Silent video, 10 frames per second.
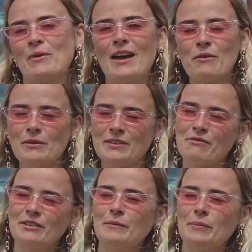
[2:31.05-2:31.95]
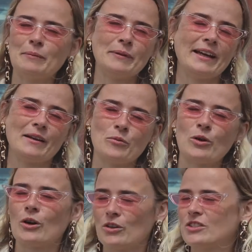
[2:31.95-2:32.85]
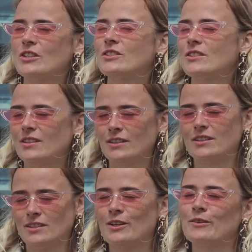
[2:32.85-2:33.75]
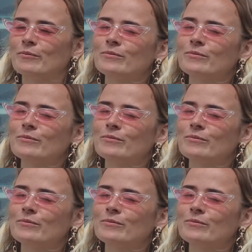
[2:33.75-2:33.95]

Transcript: But I will definitely be playing more concerts this year.